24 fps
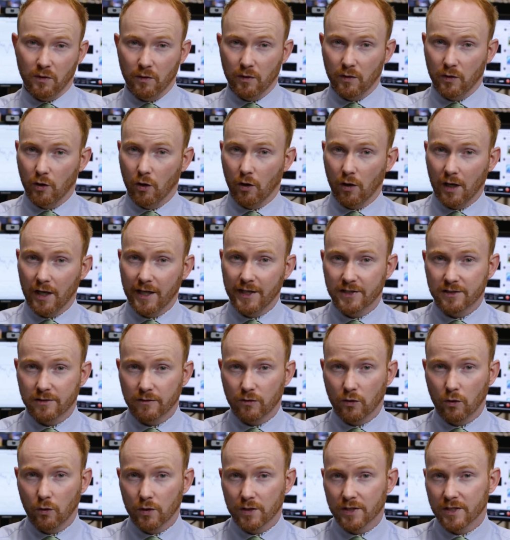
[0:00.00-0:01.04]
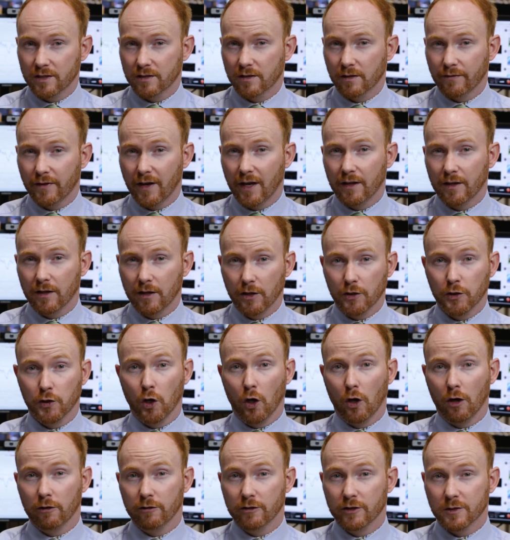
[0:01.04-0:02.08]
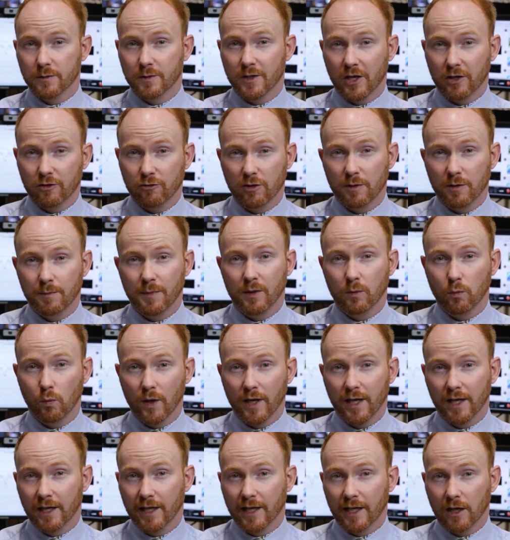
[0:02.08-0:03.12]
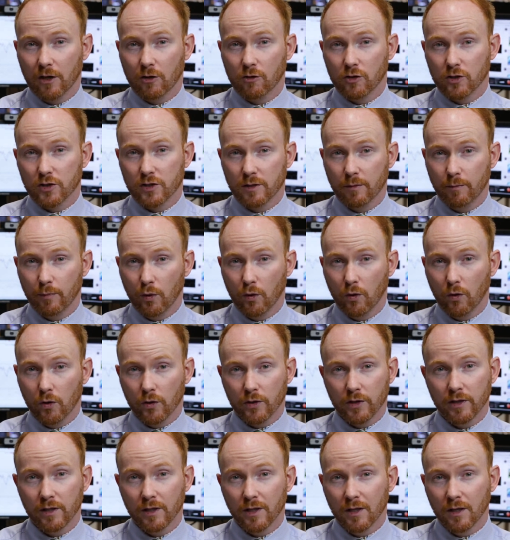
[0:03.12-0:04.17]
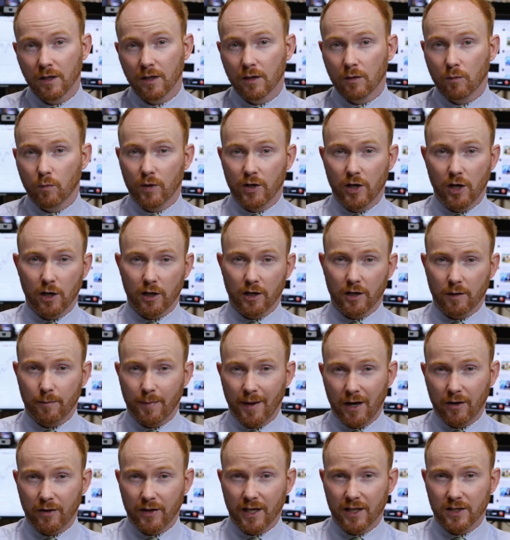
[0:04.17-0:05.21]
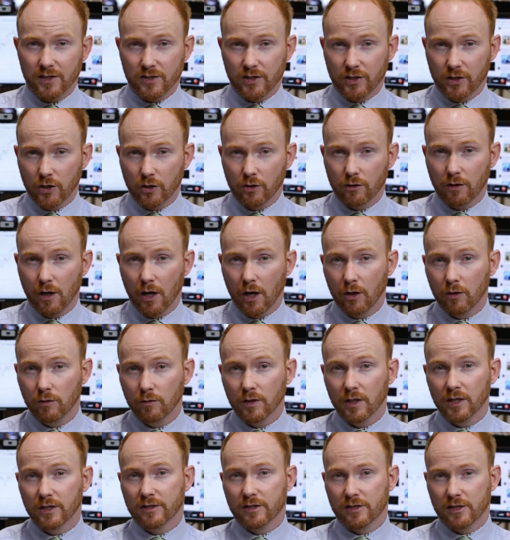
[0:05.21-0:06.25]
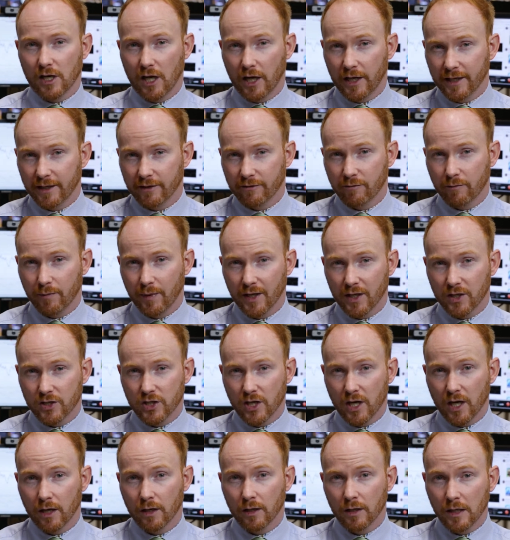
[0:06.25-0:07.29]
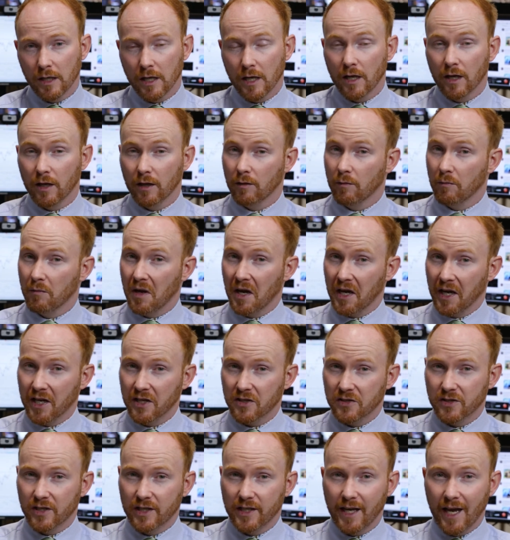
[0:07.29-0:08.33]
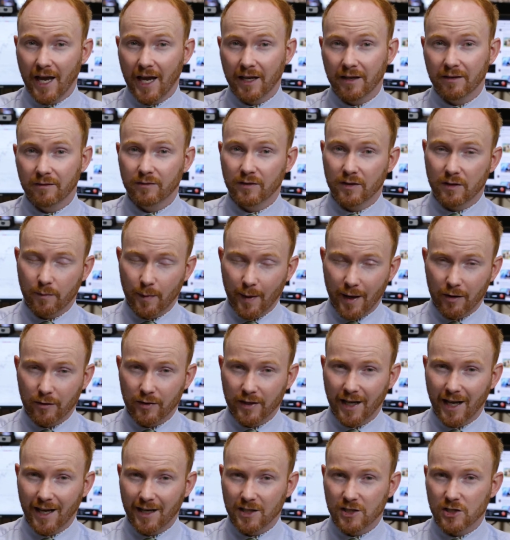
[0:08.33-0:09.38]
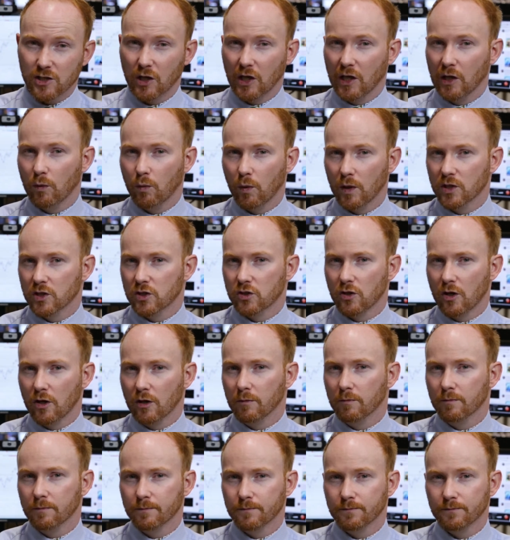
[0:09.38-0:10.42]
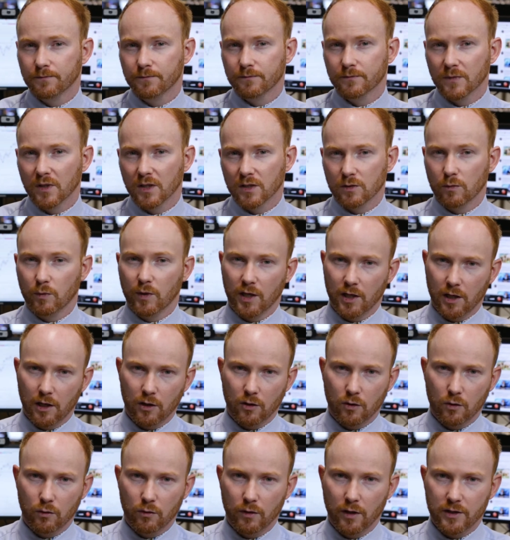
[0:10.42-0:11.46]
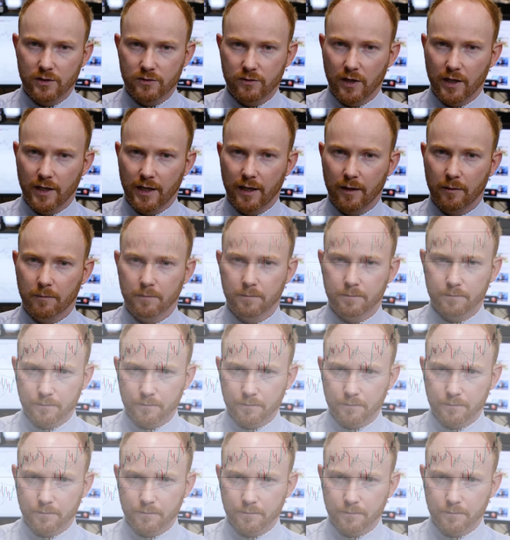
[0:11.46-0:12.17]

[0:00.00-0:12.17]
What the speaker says: Not least, of course, is the fact that the dollar has generally been weakening across the board. When you look at the pound against the euro, it's a slightly different picture. Against the yen, the pound again is looking quite strong. So we're going to look at all those right now.